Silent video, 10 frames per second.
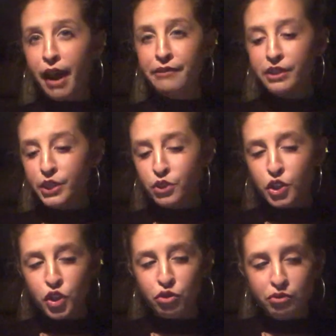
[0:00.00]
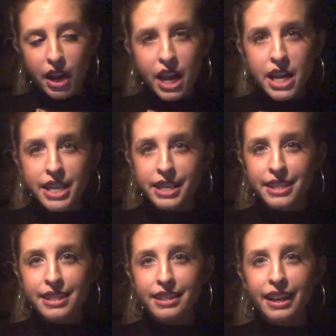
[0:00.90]
I feel like you're
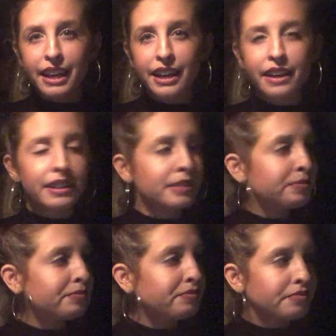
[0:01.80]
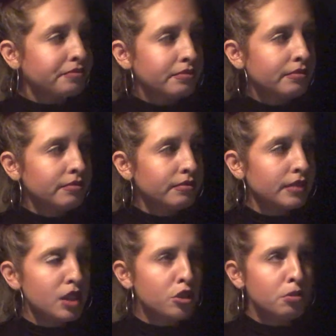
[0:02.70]
stressed. Like,
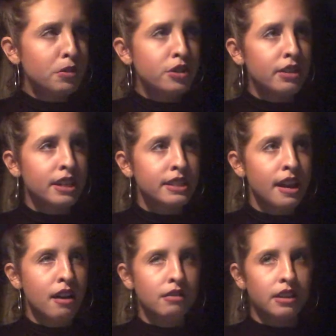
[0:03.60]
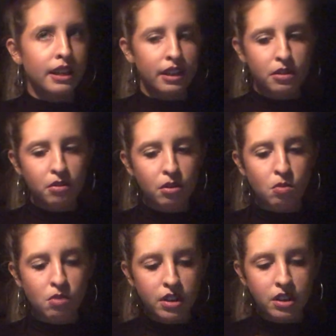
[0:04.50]
super stressed out. Like, you don't know
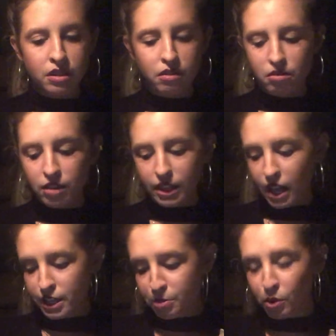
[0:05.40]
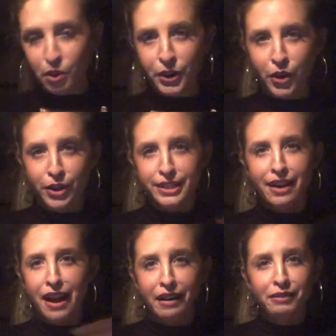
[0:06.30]
what to do. Like, I just put all the cards
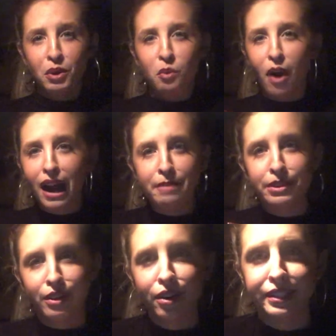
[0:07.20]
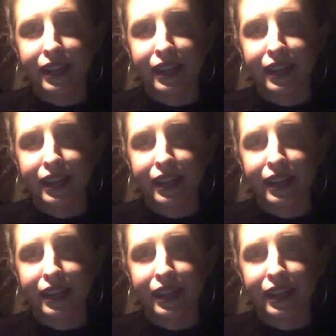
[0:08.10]
down. I don't even know why I put the cards